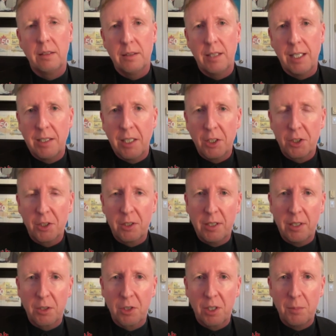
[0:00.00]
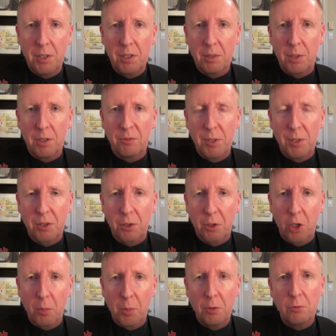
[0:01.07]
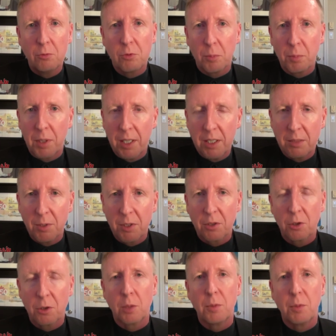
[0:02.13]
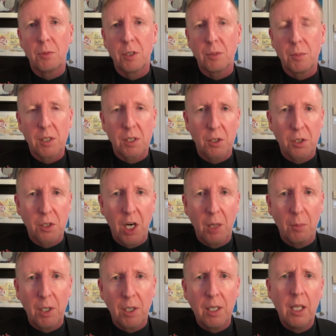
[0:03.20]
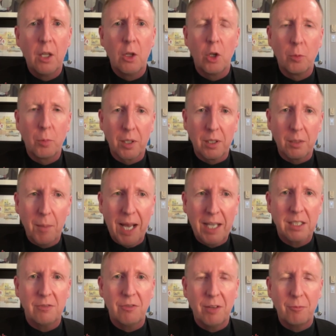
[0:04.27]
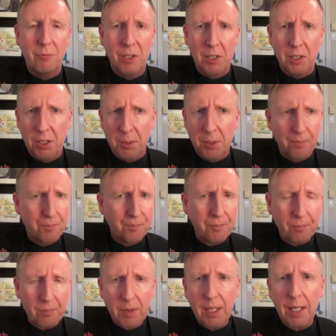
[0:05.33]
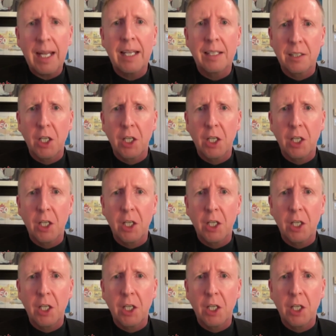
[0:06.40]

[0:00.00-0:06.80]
They ditched the extremism of Mr. Corbyn, replaced Mr. Corbyn with Mr. Starmer, who put a massive emphasis as the